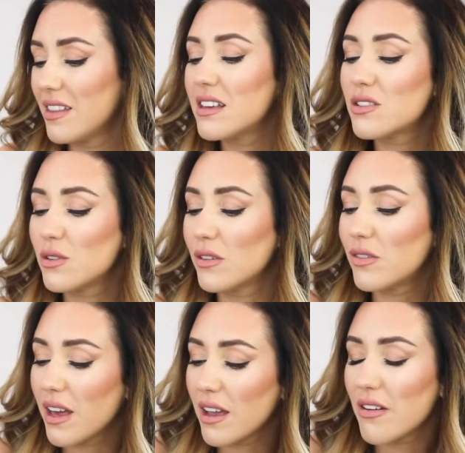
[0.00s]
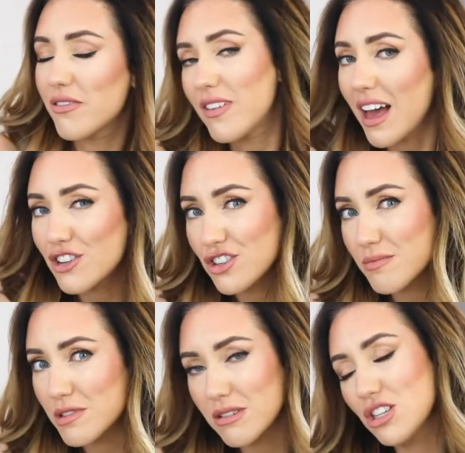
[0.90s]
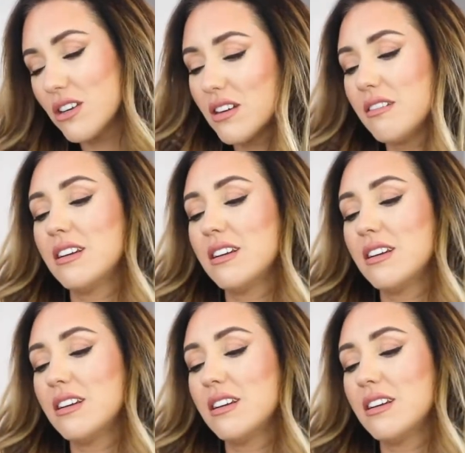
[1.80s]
they sort of like flash them to each other?